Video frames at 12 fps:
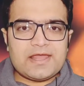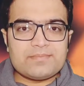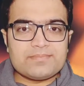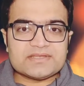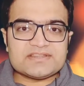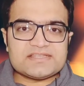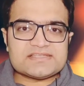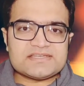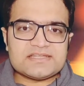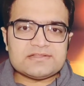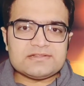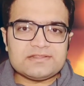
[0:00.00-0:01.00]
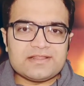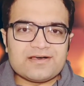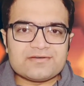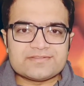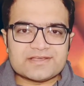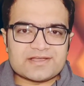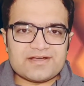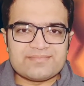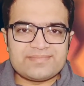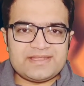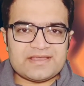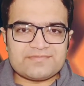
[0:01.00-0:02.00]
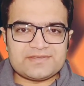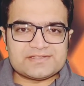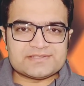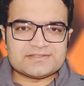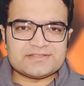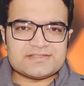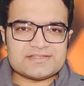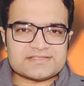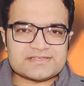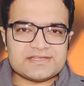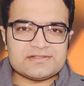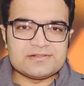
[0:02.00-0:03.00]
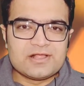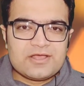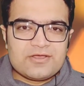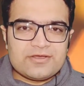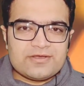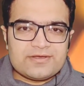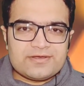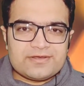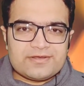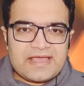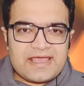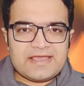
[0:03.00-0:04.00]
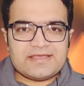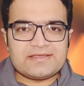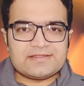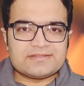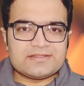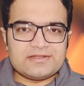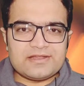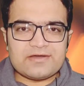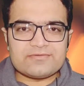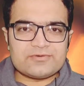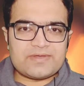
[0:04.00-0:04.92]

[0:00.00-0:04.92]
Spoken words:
but they still love the company of each other. They still they love to